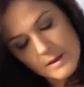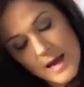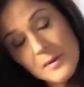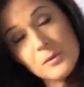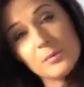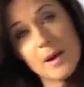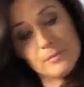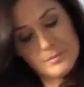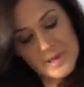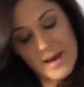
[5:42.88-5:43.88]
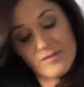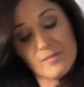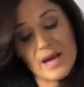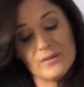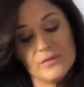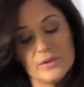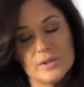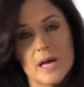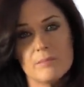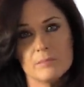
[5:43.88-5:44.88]
I would probably have mine filled
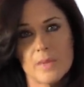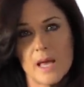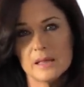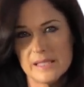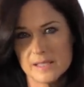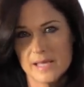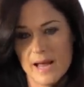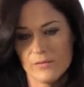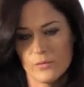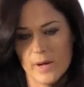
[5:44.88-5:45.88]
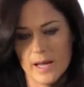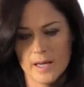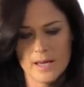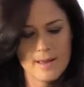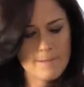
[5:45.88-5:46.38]
up at least halfway,